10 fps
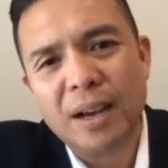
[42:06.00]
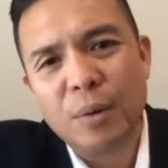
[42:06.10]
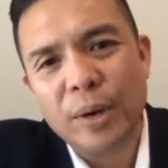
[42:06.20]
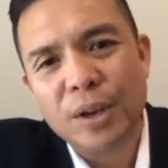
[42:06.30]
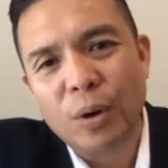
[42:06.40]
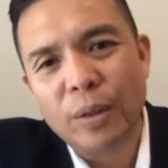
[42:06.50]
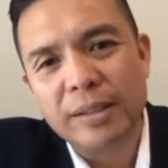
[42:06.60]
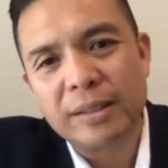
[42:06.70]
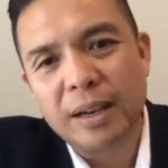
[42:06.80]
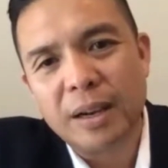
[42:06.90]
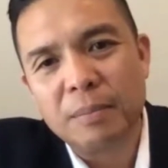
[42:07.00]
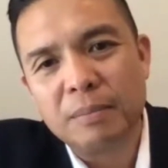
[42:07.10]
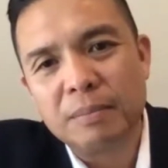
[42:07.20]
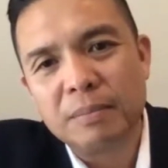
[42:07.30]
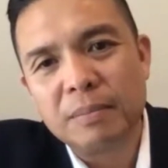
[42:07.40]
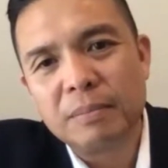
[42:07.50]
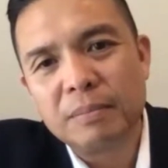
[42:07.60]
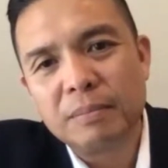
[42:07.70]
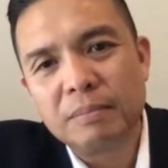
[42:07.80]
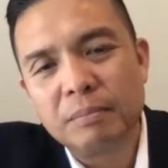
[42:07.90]
do you call this?
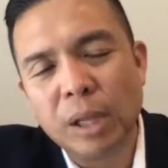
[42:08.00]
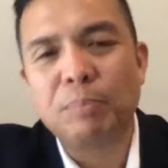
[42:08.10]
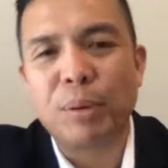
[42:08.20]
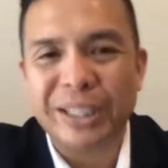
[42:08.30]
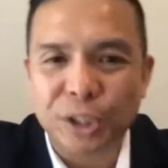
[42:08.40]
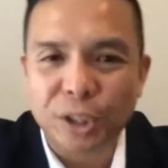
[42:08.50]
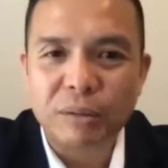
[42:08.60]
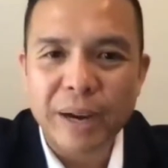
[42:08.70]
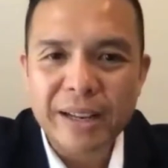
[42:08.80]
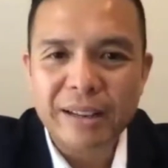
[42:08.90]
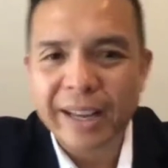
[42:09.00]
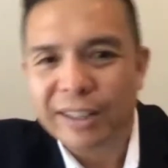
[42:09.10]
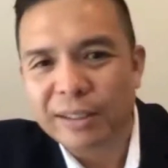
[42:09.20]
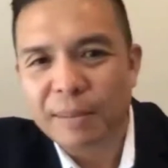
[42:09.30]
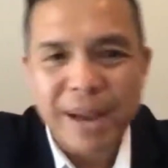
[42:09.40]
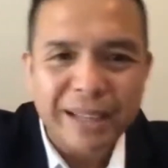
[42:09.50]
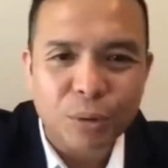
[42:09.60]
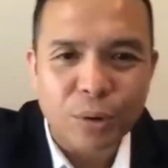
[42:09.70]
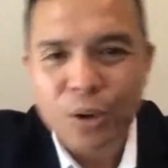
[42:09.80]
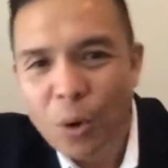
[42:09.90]
Blood pressure, right? Like it's the best,
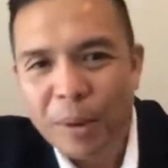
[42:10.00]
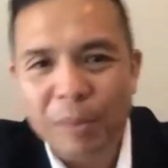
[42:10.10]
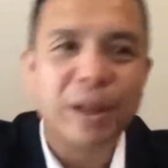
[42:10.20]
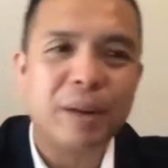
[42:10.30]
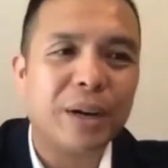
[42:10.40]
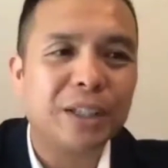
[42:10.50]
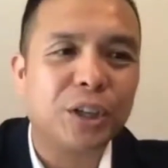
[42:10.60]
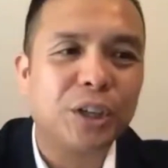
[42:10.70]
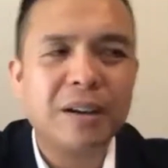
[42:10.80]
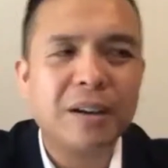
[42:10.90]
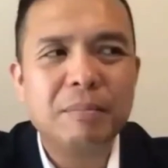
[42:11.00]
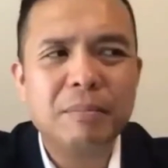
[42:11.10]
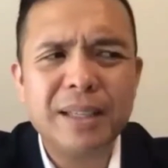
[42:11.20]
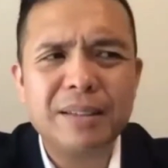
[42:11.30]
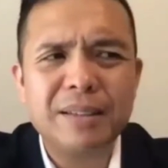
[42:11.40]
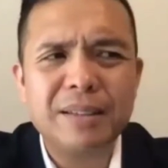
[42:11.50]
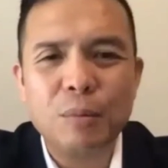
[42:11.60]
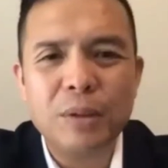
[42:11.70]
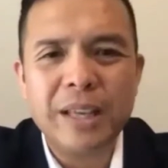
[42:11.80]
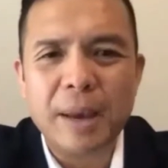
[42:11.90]
or normal blood pressure. But
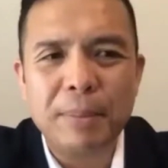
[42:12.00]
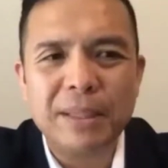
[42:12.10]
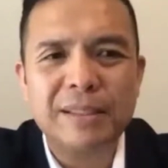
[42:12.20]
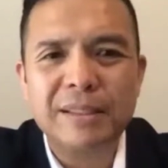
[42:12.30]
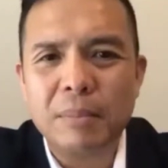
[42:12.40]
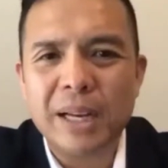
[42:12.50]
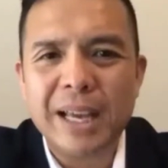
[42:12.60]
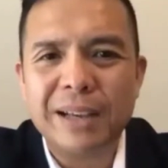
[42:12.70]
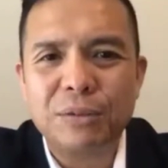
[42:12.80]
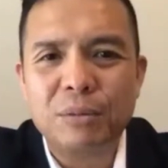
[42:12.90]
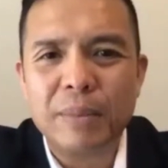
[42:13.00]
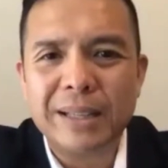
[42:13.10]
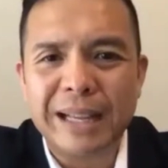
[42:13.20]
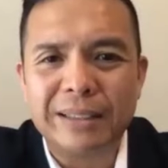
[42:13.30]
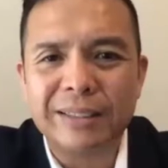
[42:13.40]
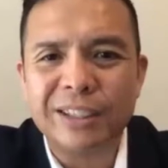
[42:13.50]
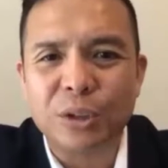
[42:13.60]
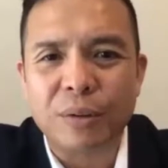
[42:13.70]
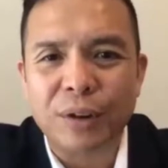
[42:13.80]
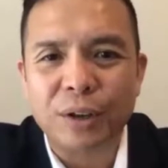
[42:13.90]
somebody has to make that
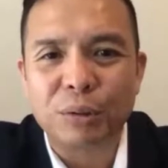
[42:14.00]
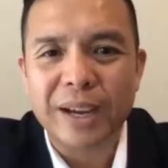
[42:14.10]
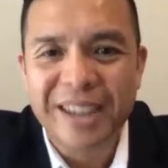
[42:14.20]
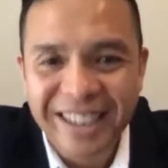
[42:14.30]
decision first, right?